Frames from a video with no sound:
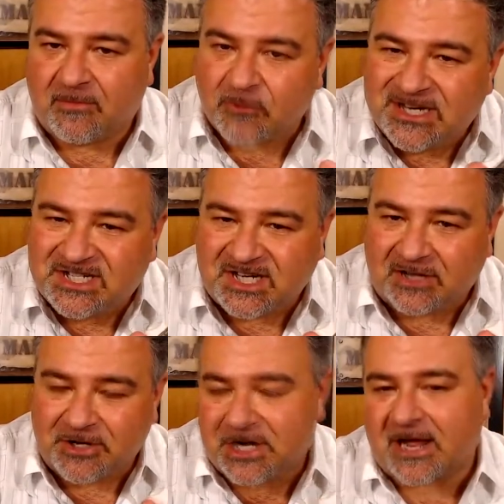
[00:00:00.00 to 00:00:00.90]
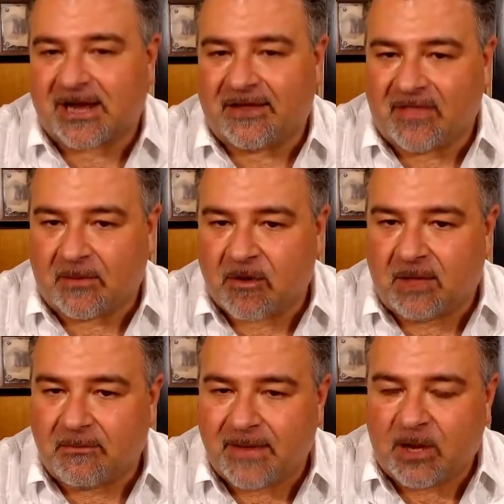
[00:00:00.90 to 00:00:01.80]
reseller, and you're not going to have that
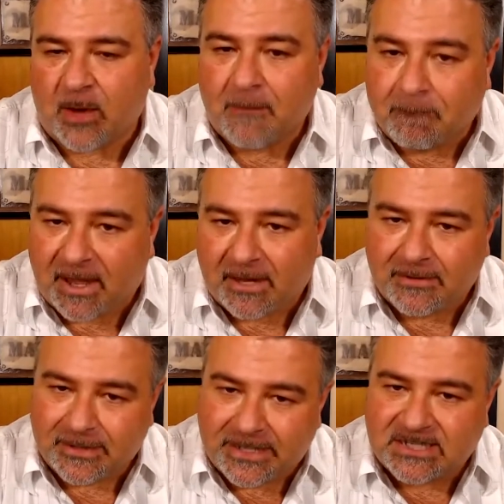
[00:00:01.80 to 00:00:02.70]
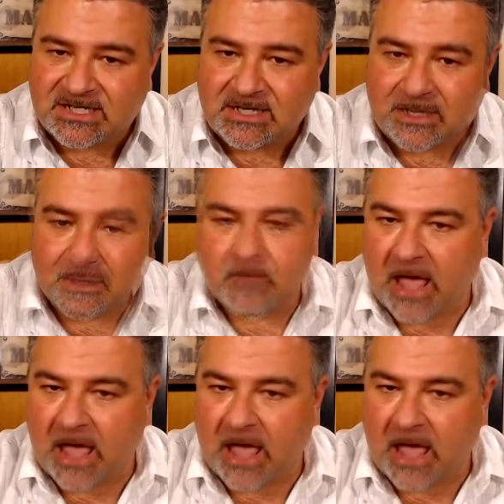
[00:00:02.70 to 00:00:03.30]
problem anyway, but it's in there.